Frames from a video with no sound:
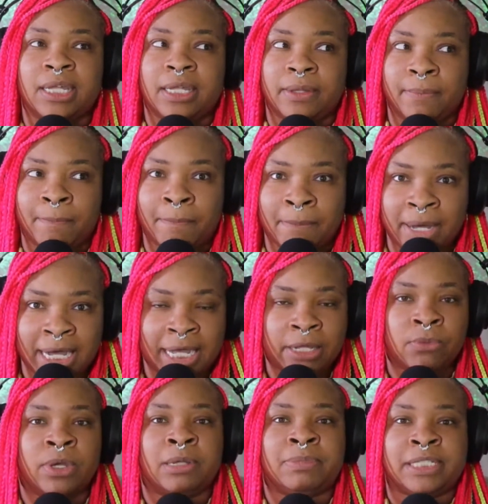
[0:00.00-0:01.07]
My
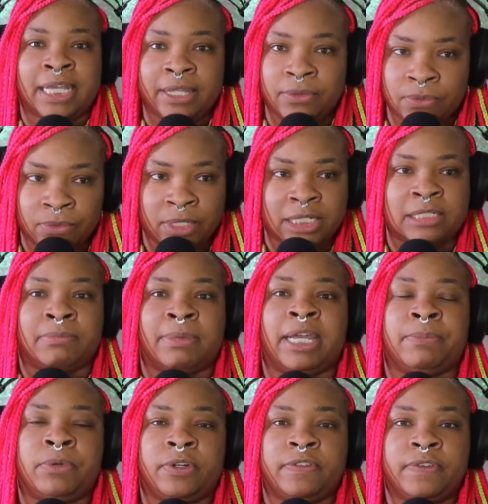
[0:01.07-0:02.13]
website was my
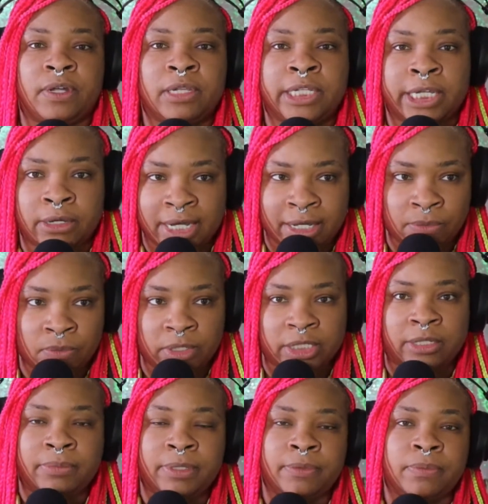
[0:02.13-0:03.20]
portfolio. I
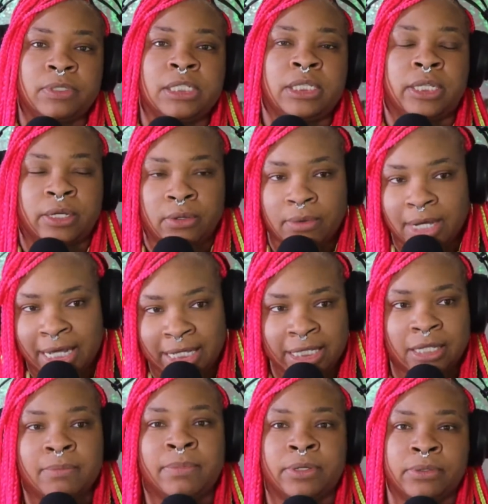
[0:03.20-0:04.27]
wanted people to know I
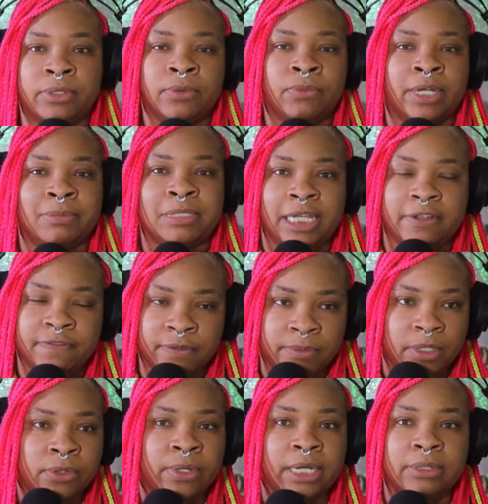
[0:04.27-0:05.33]
can build a website from
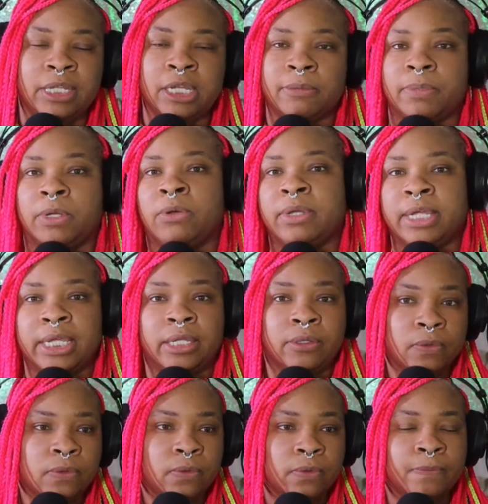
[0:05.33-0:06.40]
the ground up. Okay,
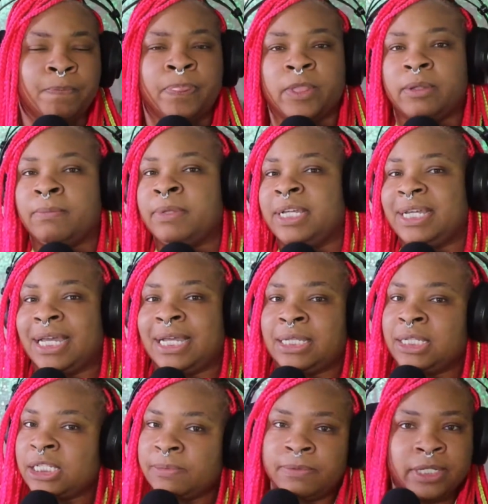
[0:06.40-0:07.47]
cool. But at
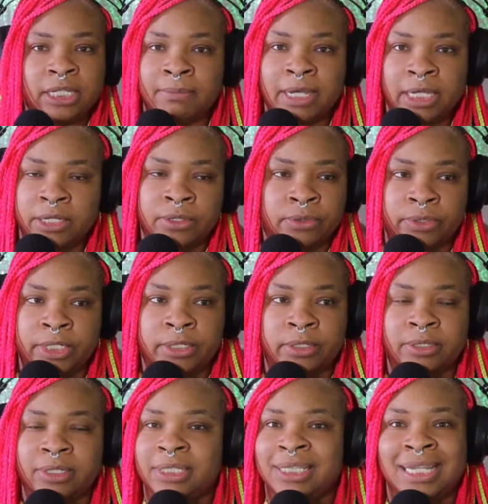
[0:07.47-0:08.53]
this point in my
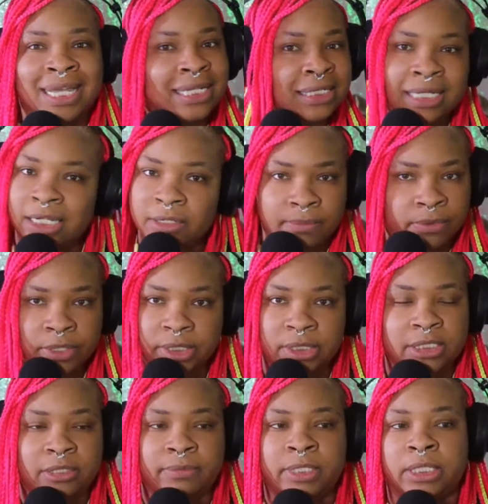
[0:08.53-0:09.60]
career, that's not
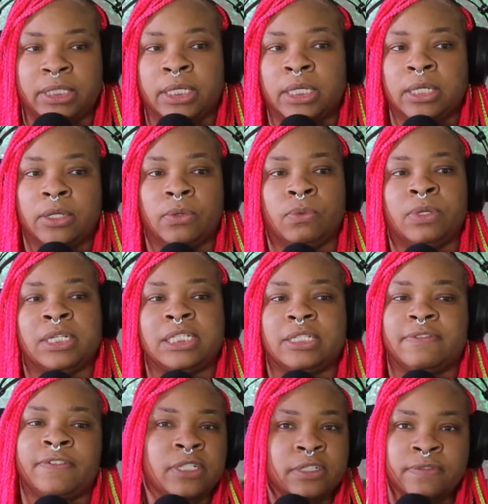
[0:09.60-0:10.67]
important to me. Was
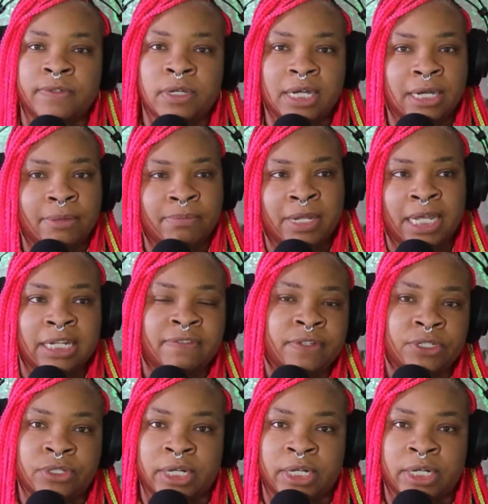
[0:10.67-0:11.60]
first of all, I'm not even trying